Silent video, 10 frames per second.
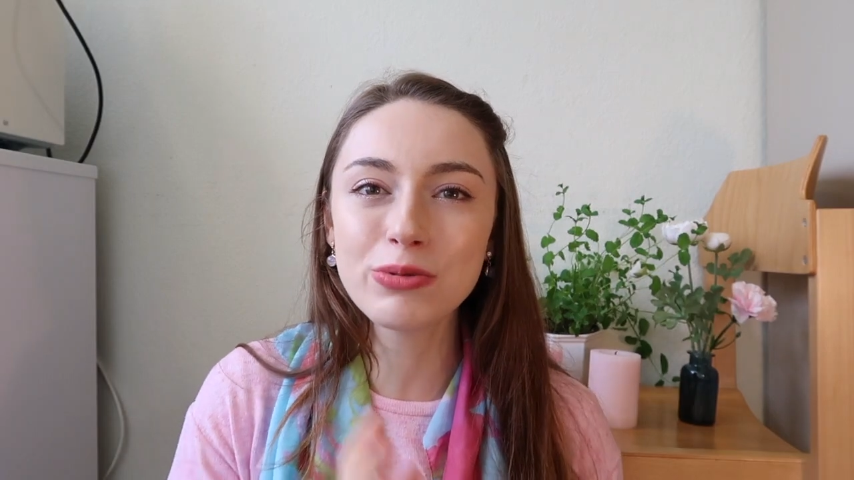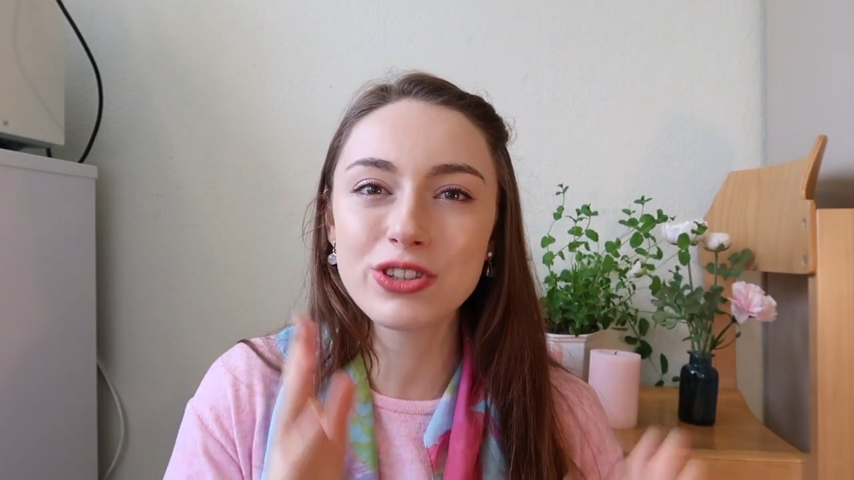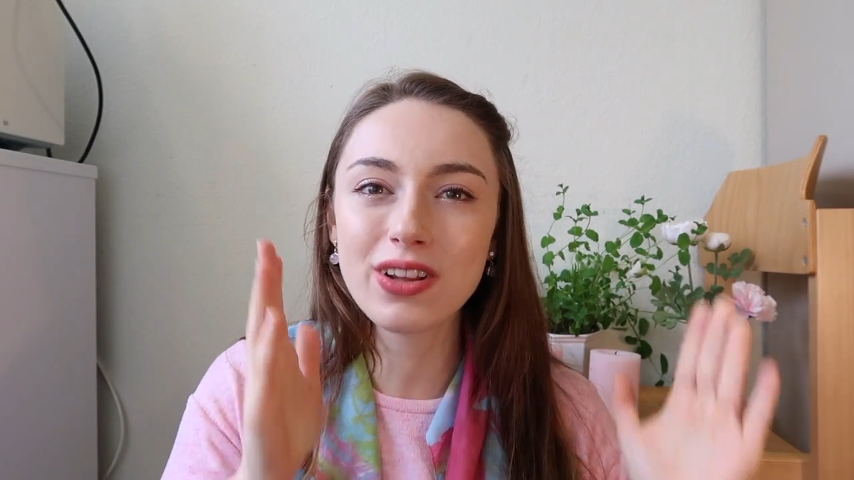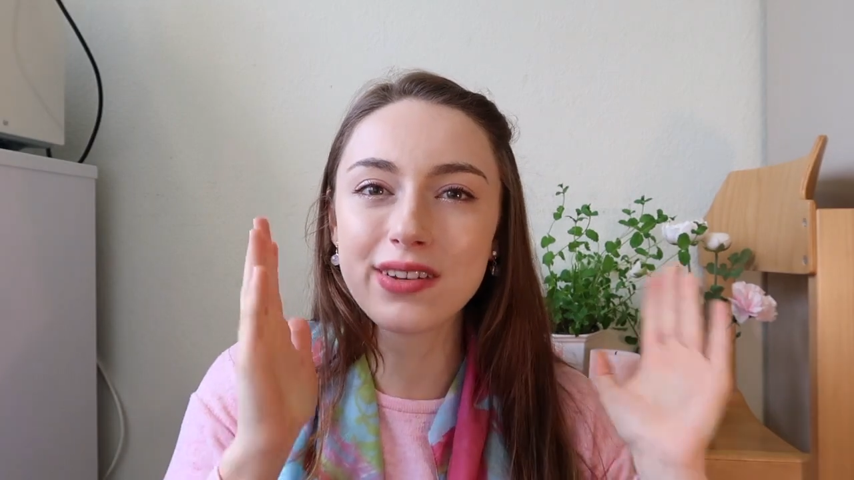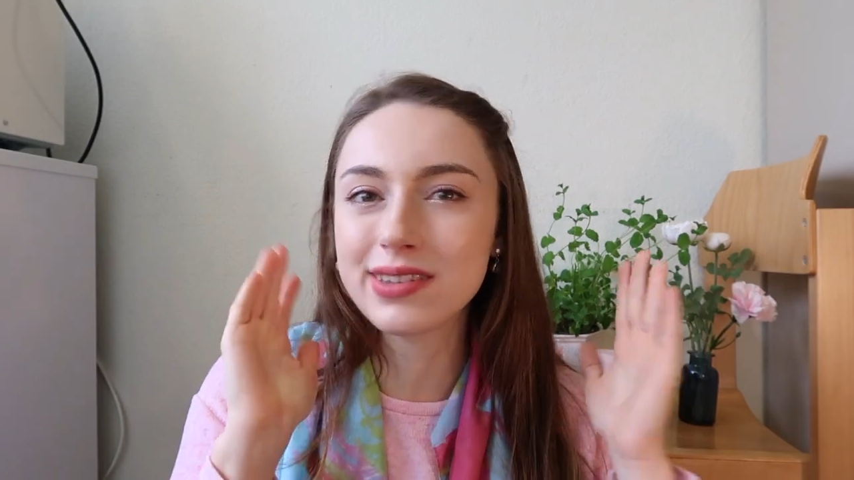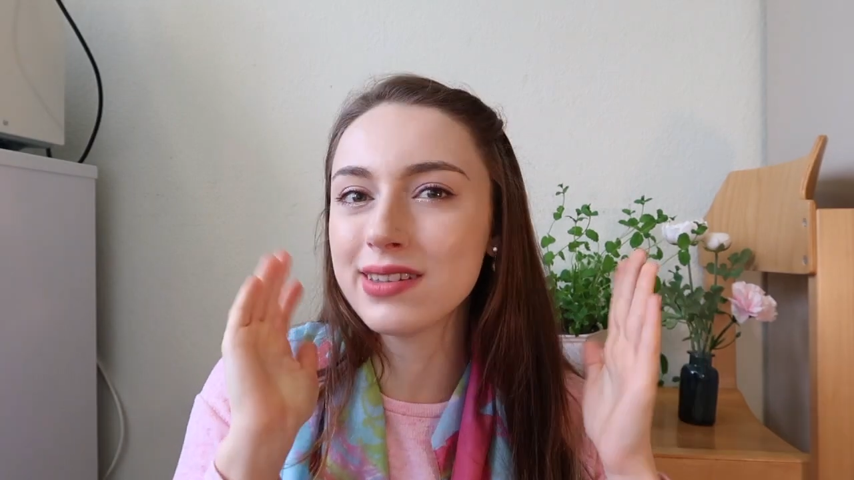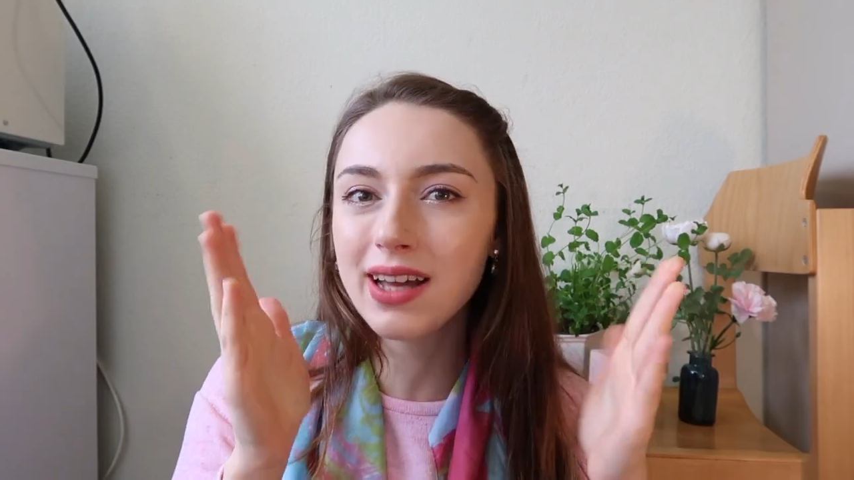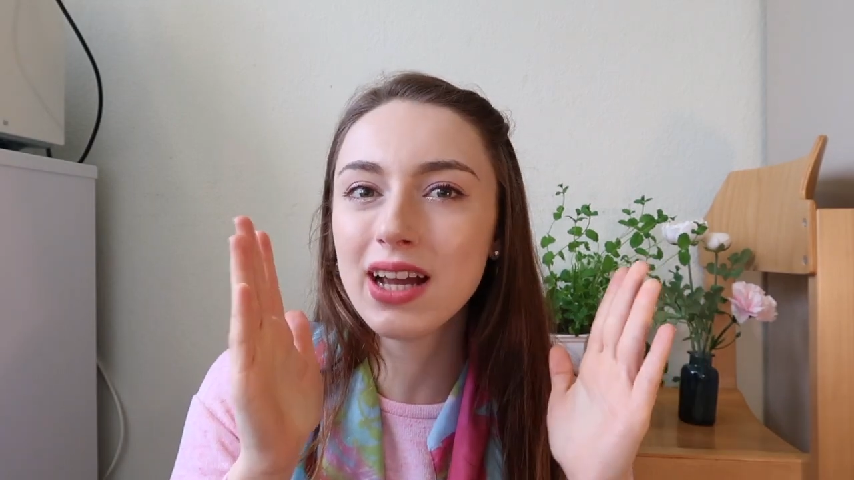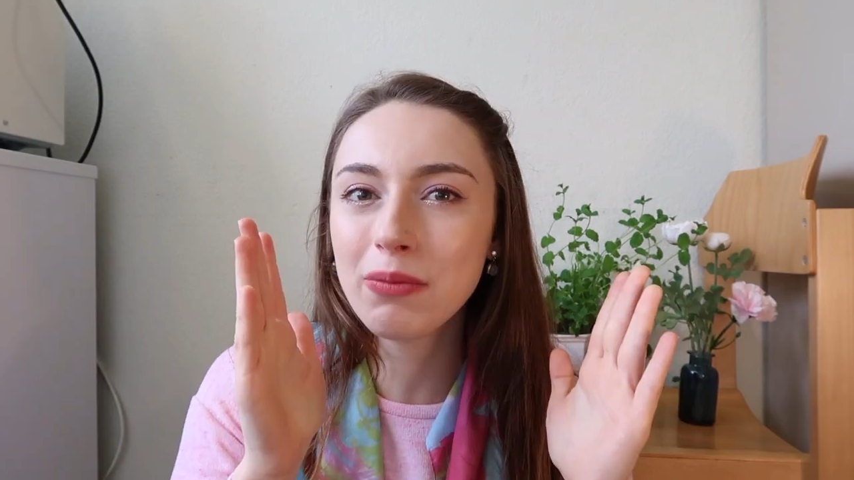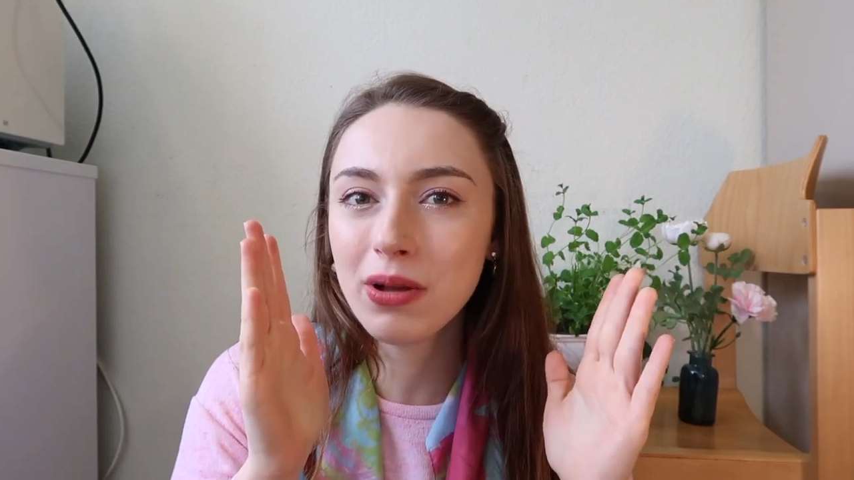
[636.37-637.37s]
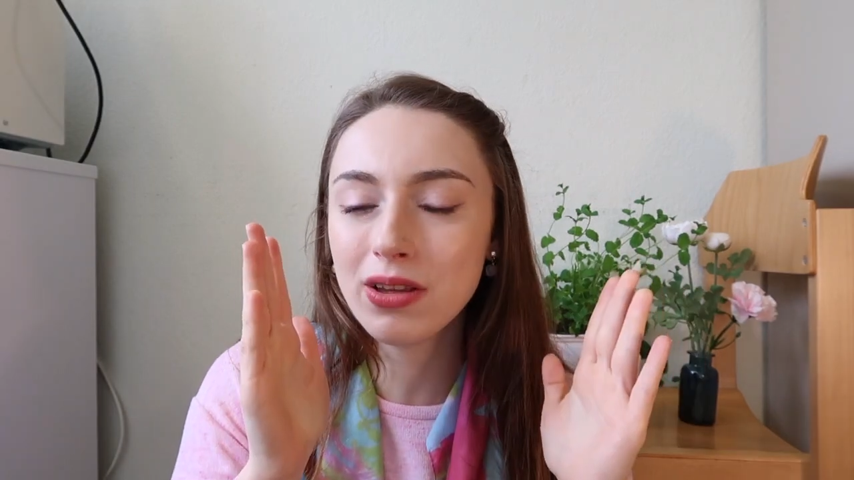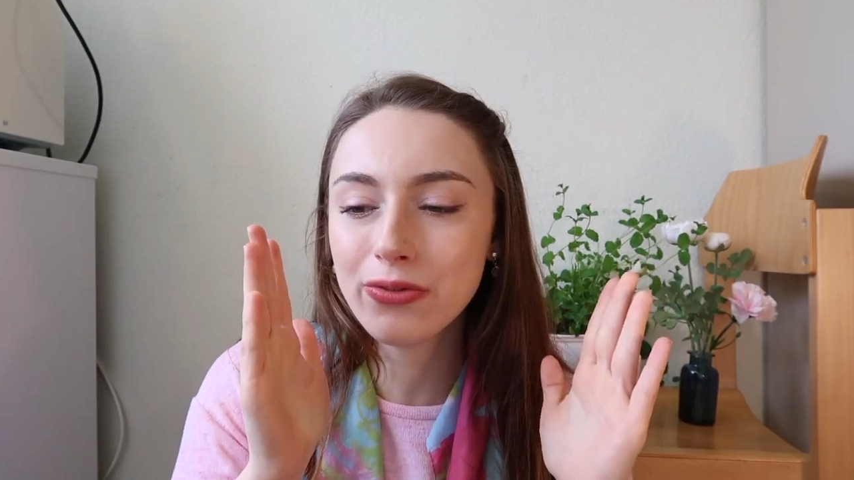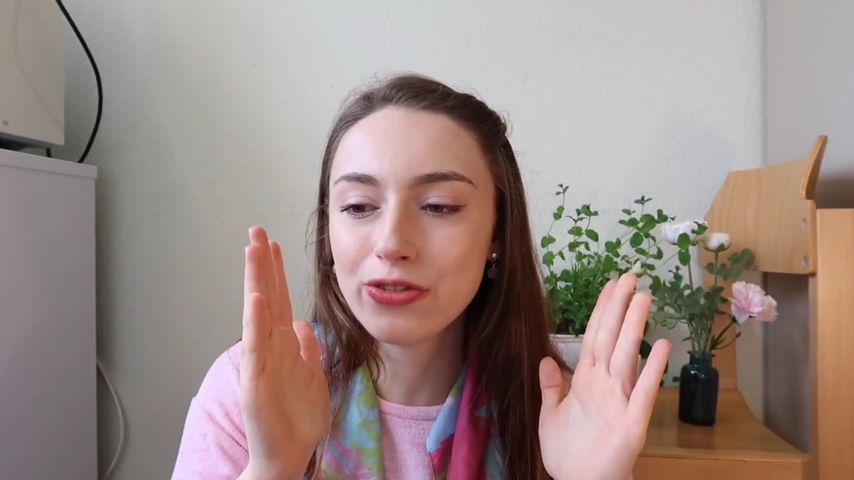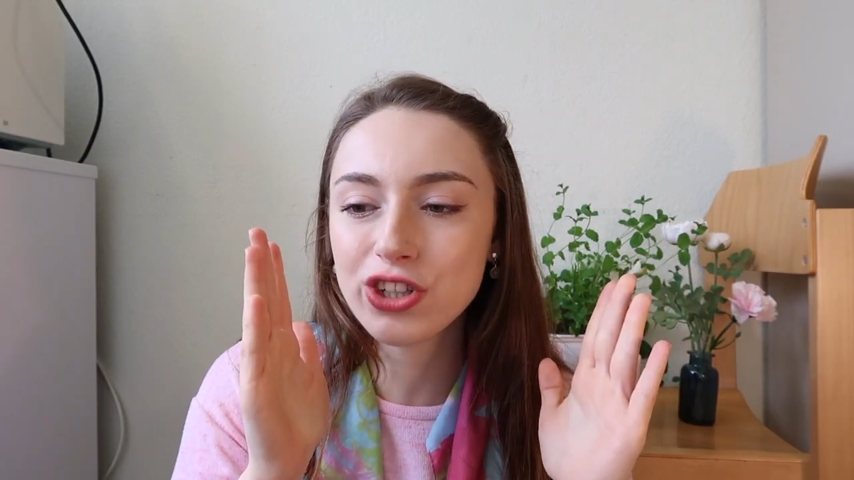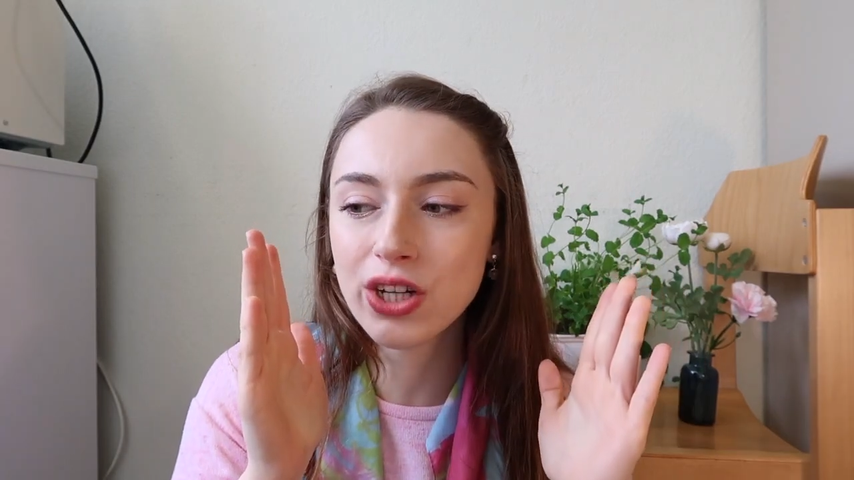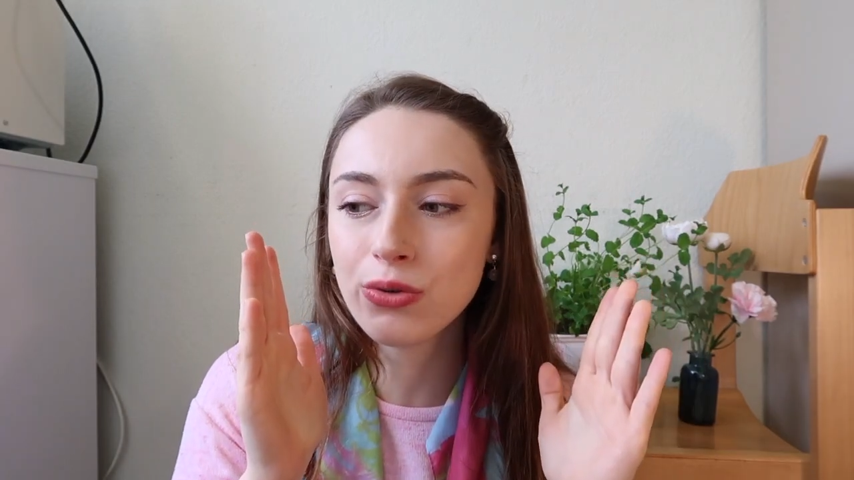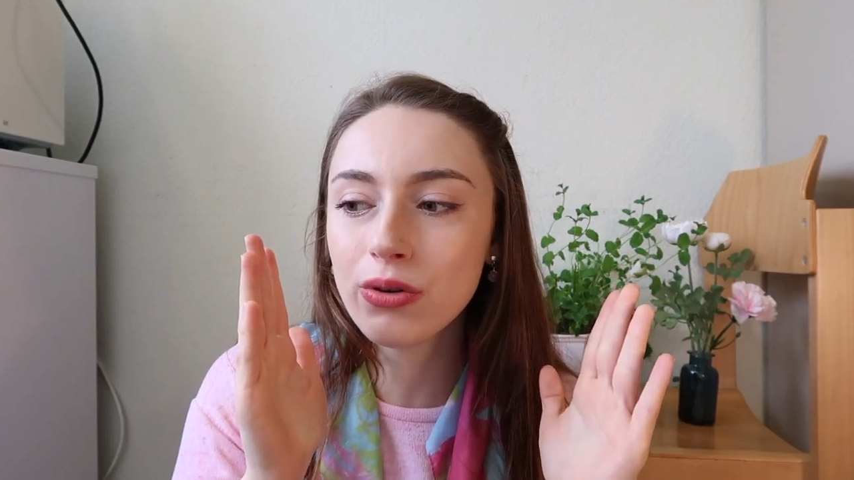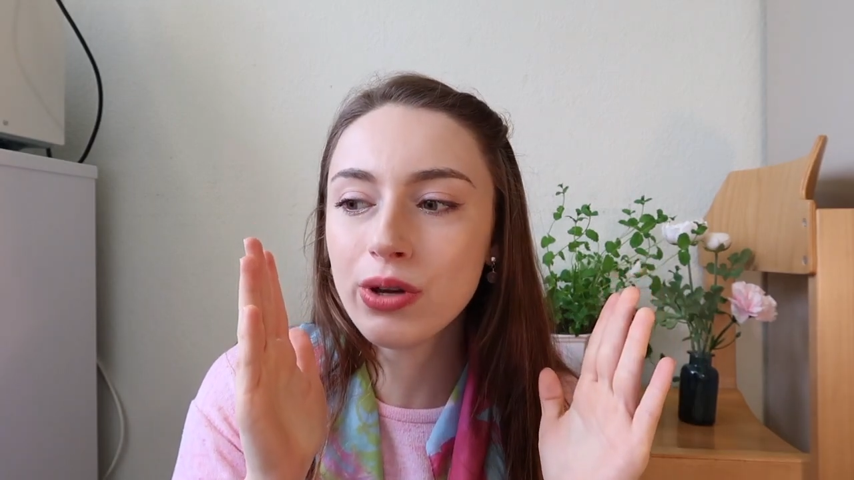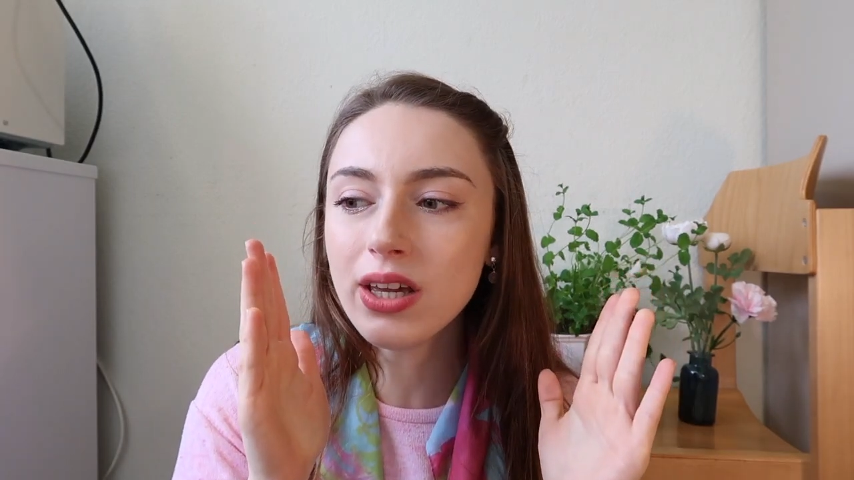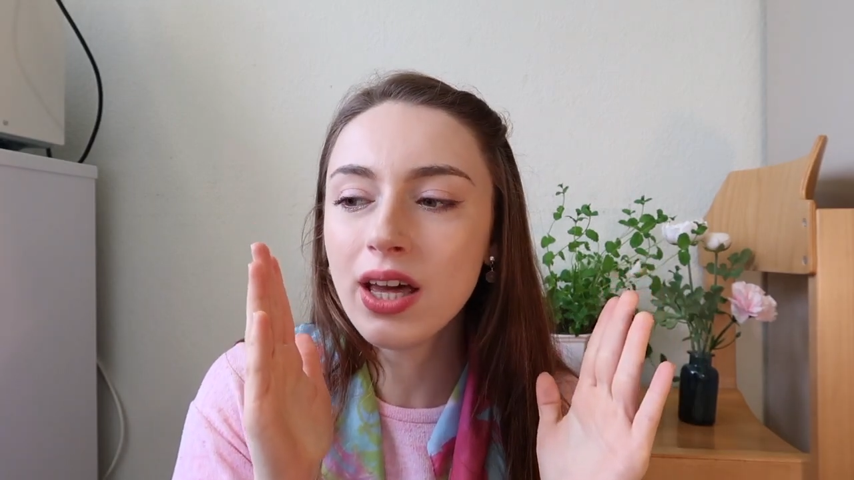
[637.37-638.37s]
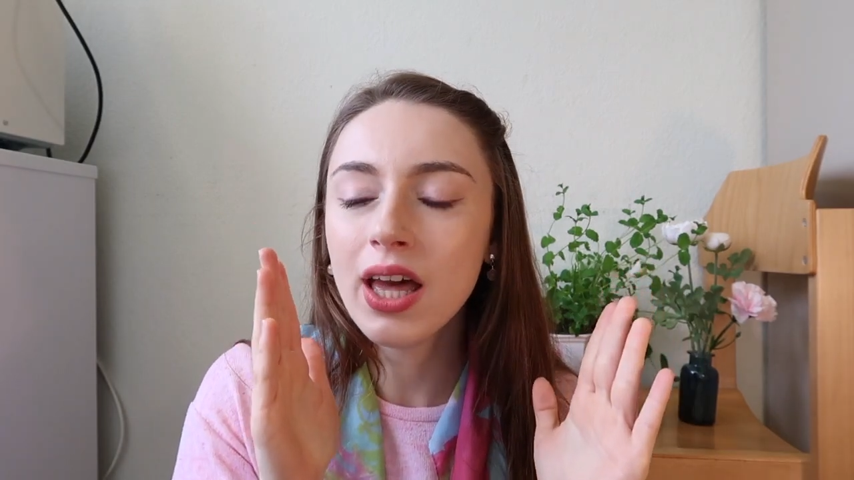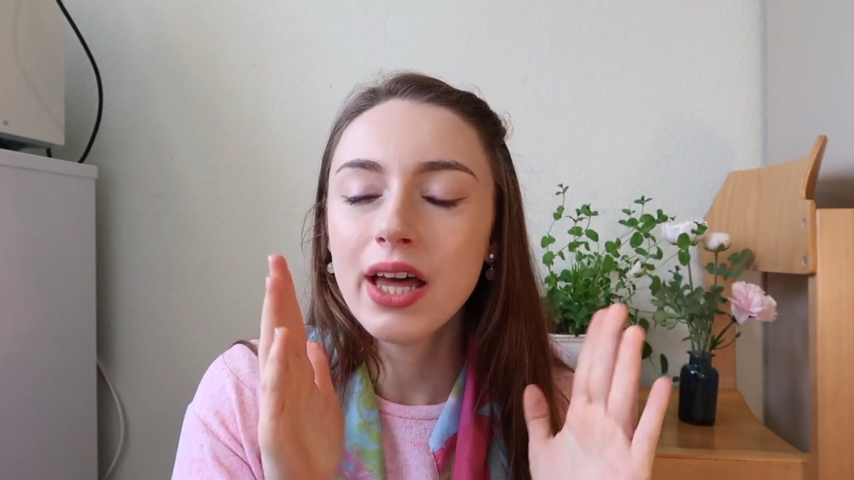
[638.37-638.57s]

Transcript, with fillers: which lasts the entire month of January,